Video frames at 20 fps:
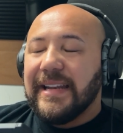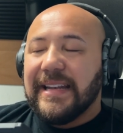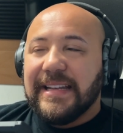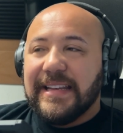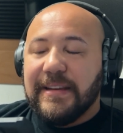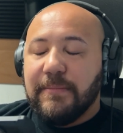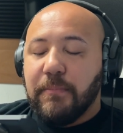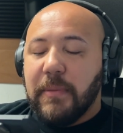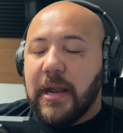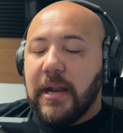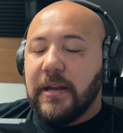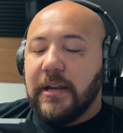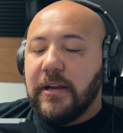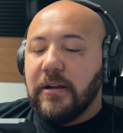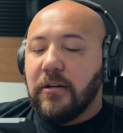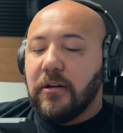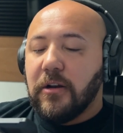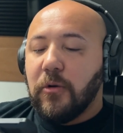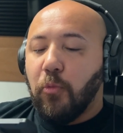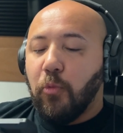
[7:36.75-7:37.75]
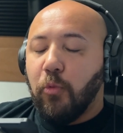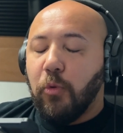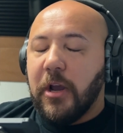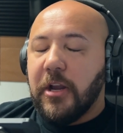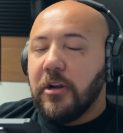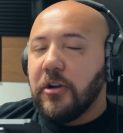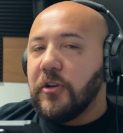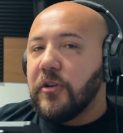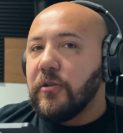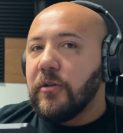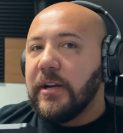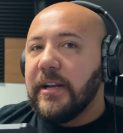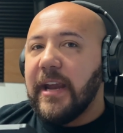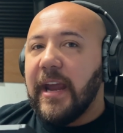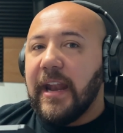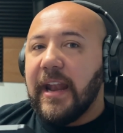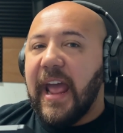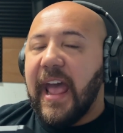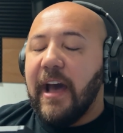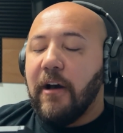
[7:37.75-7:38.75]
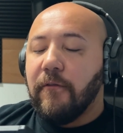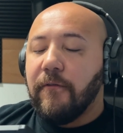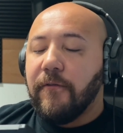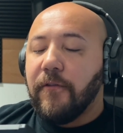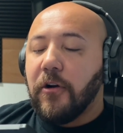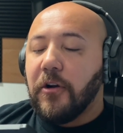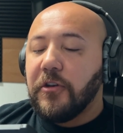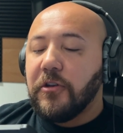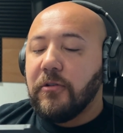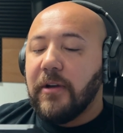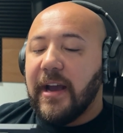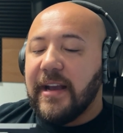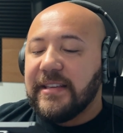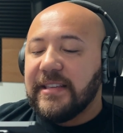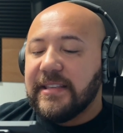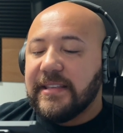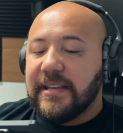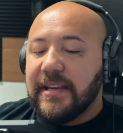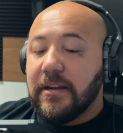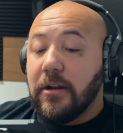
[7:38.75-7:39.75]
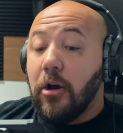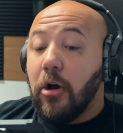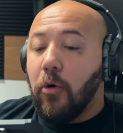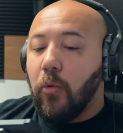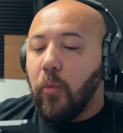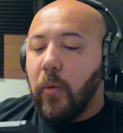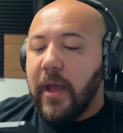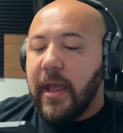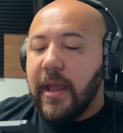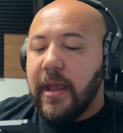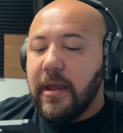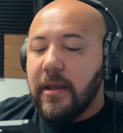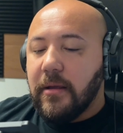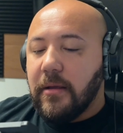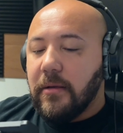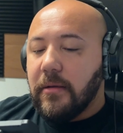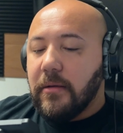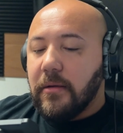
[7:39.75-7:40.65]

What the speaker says: Depending on what you're doing and how far you guys sit away,